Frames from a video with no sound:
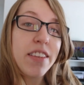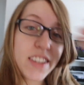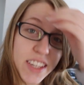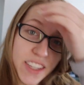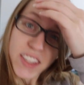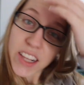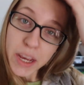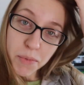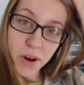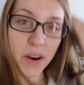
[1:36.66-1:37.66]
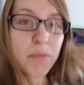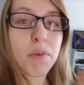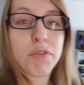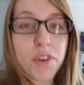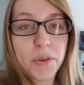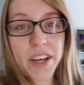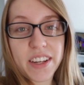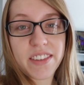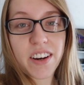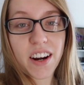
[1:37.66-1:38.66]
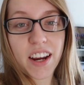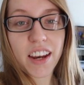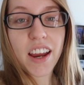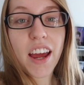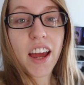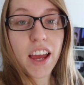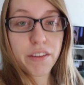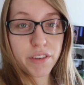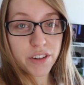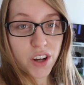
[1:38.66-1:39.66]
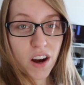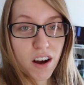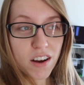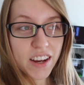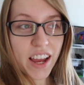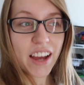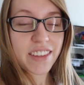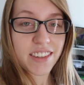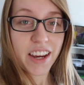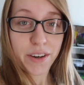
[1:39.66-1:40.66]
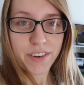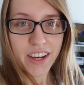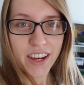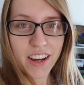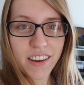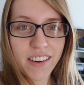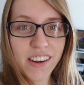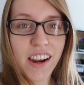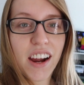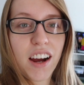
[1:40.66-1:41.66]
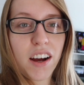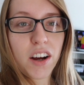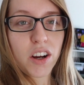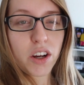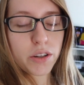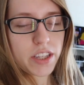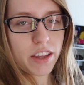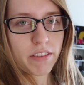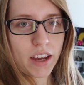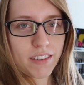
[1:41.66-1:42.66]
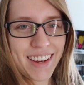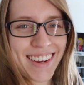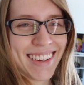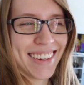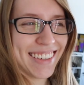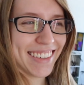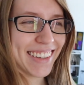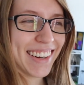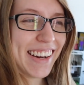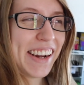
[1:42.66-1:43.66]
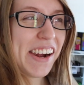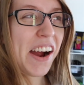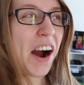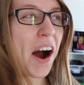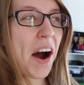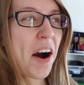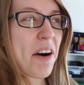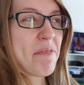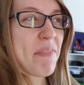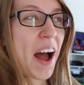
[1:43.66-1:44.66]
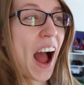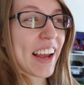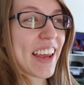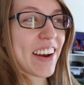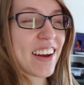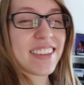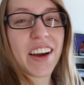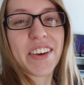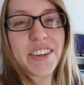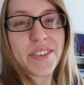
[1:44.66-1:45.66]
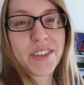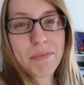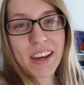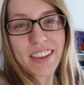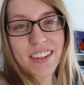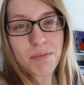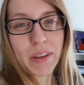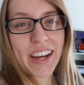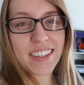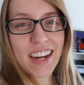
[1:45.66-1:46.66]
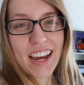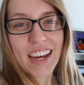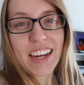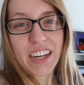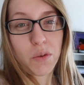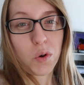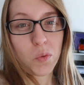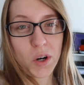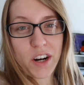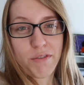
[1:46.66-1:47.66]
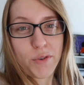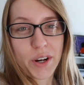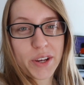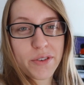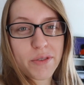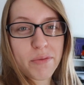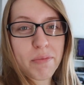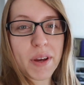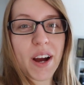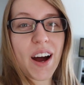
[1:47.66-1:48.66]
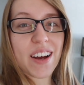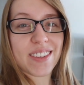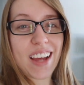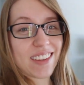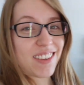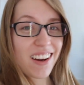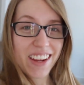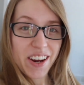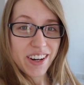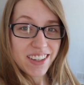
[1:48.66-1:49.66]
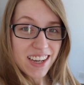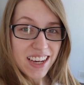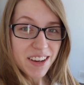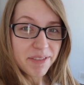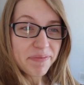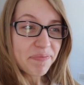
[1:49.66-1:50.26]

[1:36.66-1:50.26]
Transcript: As a disclaimer, before we get started, if your dog has diarrhea, go see the vet. I cannot tell you to make this bland diet and it will work for you, because that's not a guarantee.